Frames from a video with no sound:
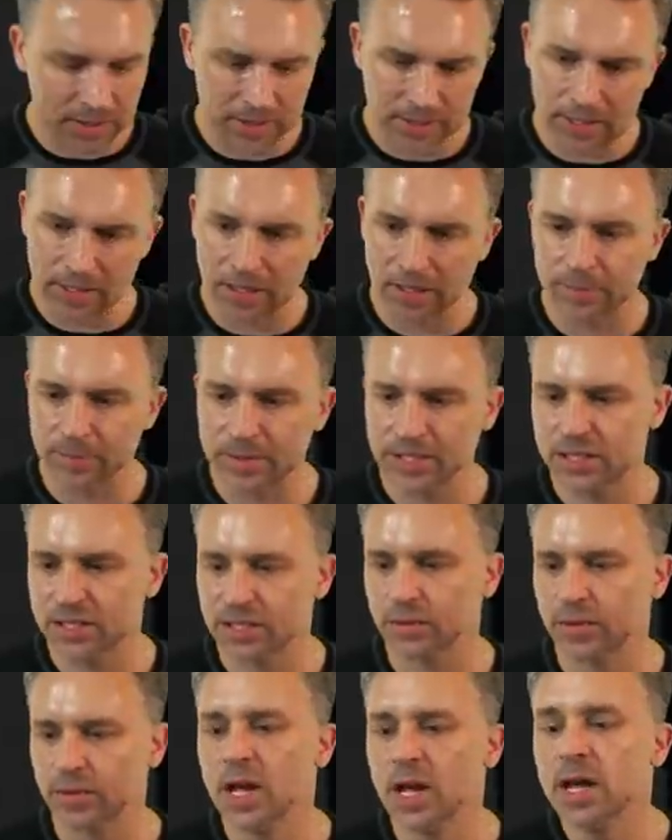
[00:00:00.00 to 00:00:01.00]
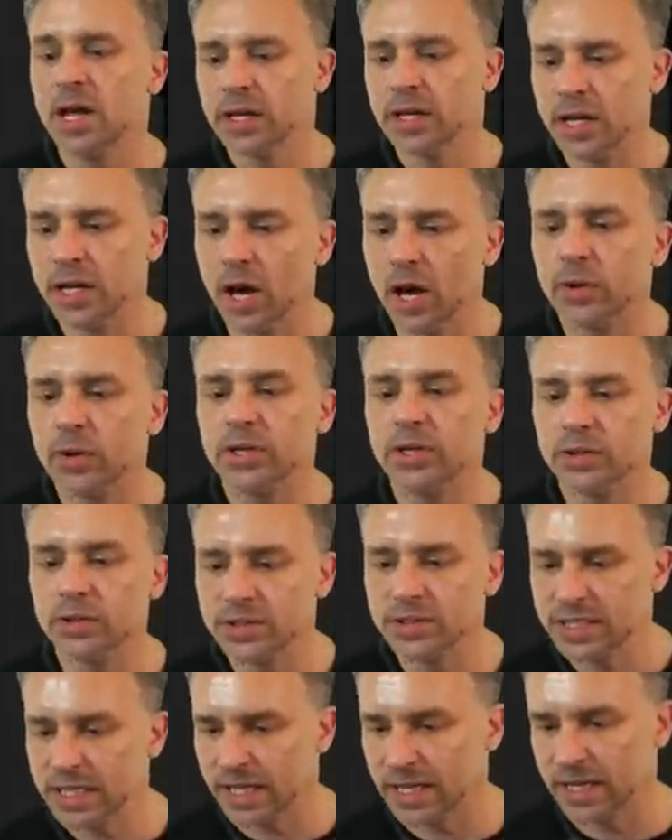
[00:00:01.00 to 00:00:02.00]
it up, did you? No, you
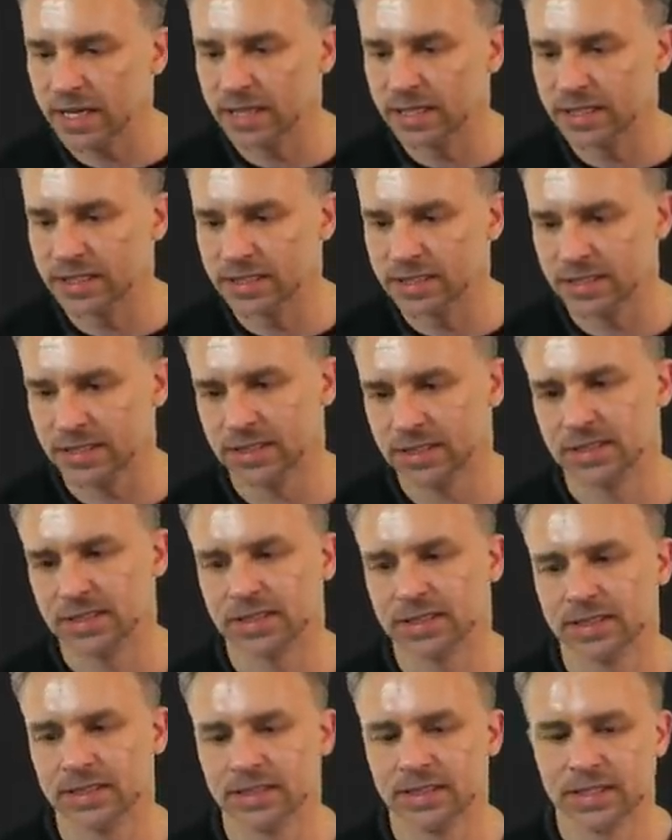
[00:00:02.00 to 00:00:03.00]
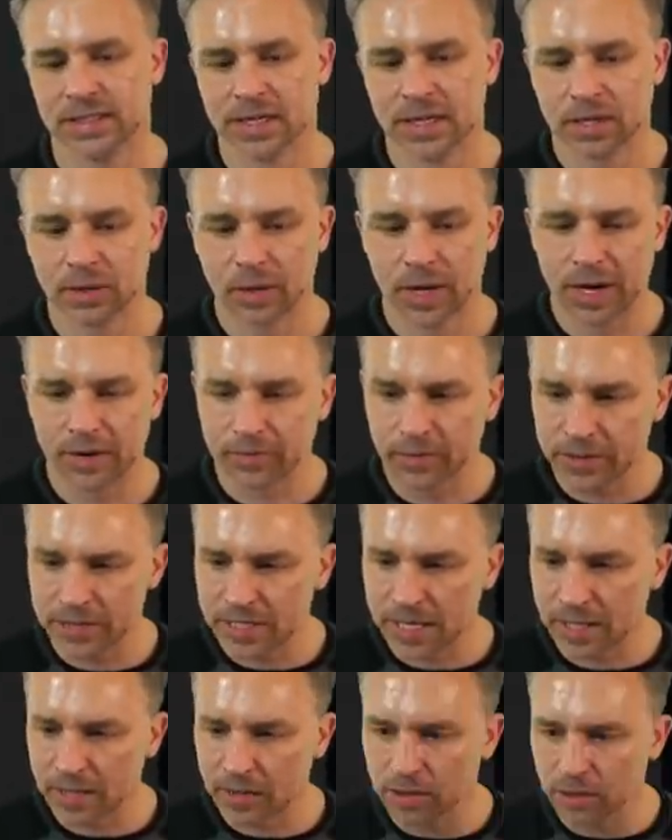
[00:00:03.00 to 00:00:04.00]
didn't. Right, if we
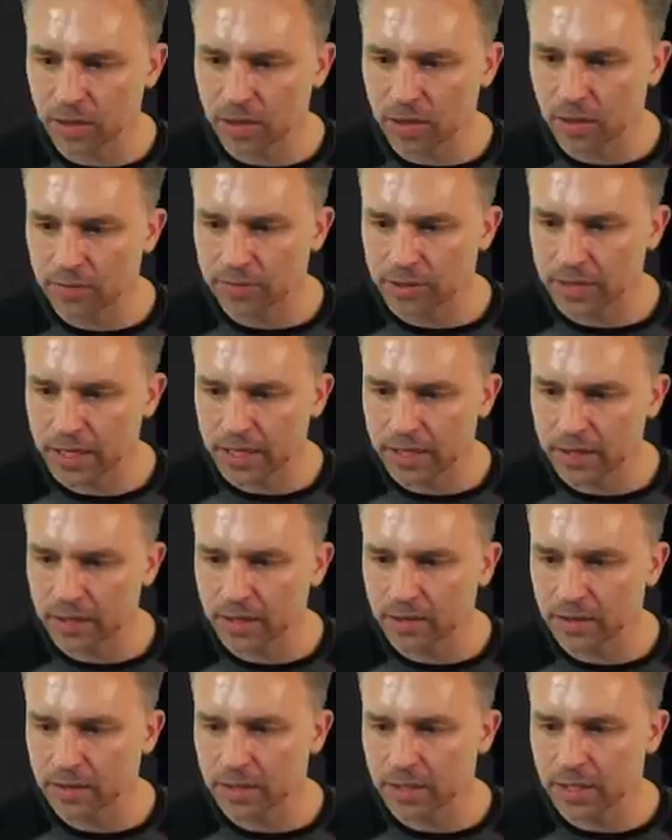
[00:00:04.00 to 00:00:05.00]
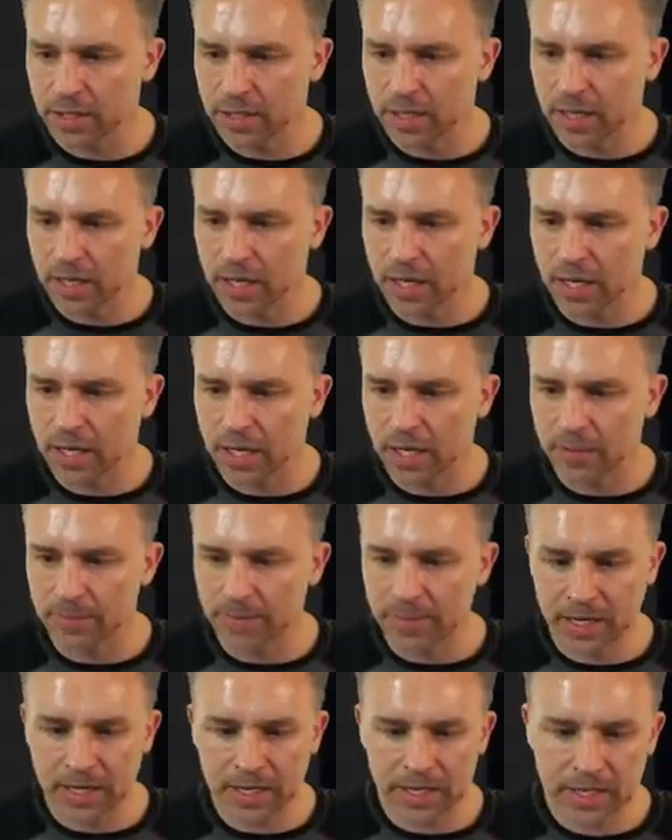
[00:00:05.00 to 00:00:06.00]
take a look over here, um,
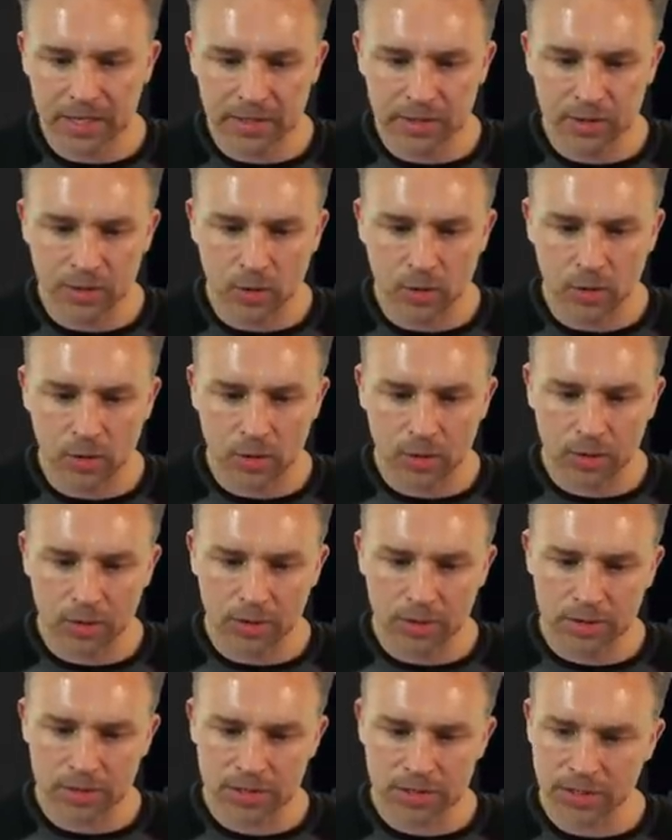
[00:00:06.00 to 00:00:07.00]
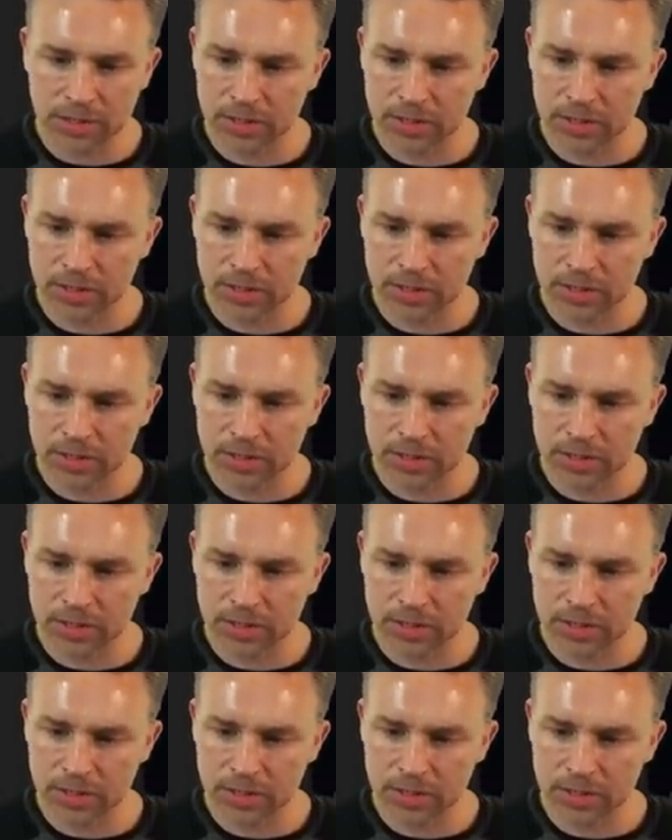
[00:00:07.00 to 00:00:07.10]
it ignored